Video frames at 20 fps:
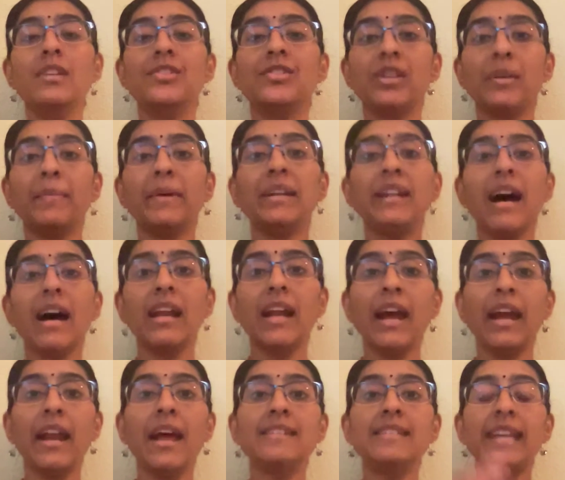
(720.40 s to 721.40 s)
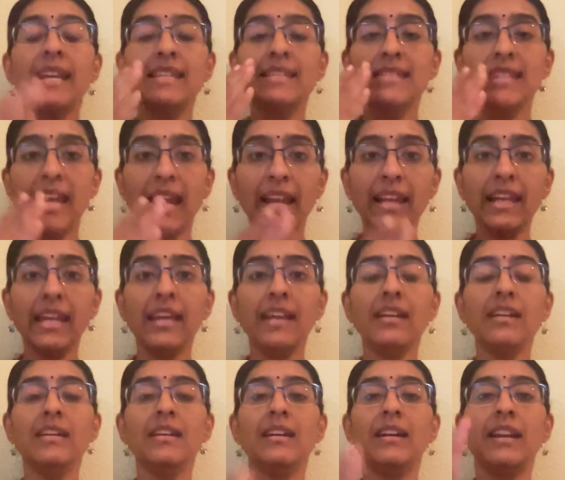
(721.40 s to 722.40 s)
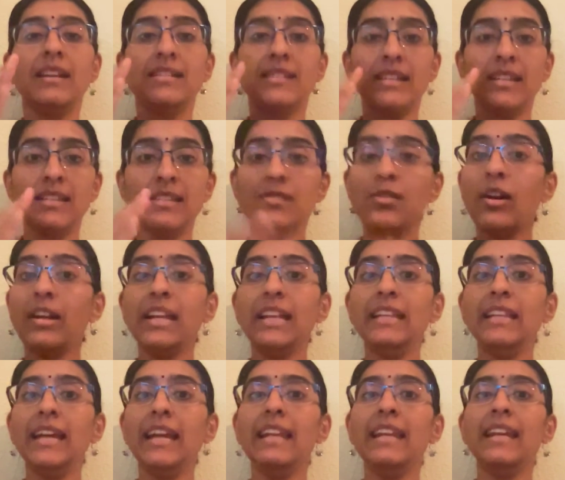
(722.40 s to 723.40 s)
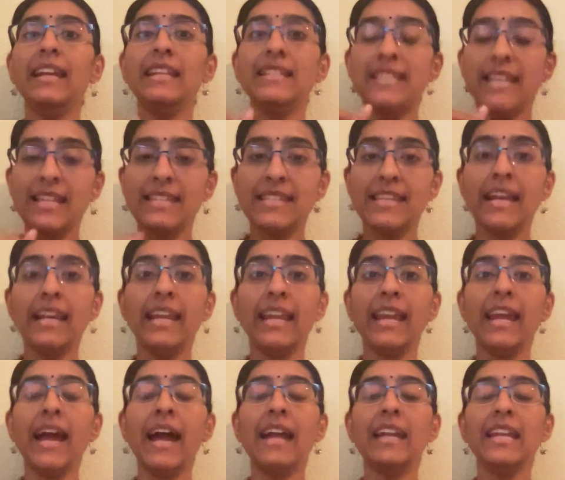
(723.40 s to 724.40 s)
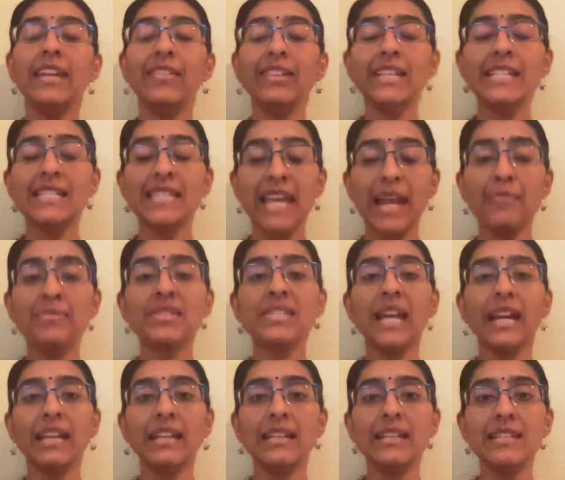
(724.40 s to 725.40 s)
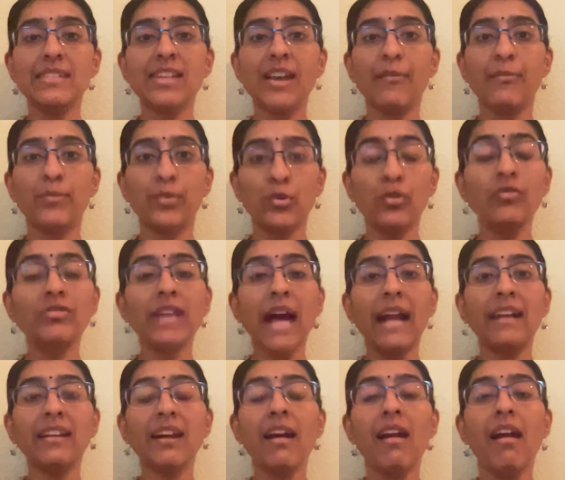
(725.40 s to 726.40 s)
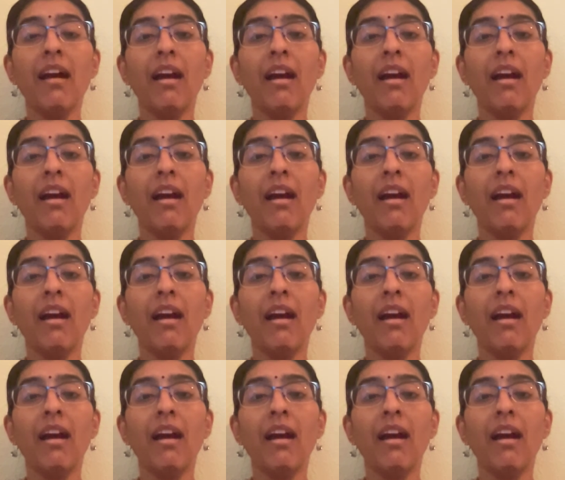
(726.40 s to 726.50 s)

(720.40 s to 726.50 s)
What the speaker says: Sriman Narayana is exhaling. He's not inhaling it, he's exhaling. And even the same scientists have proved that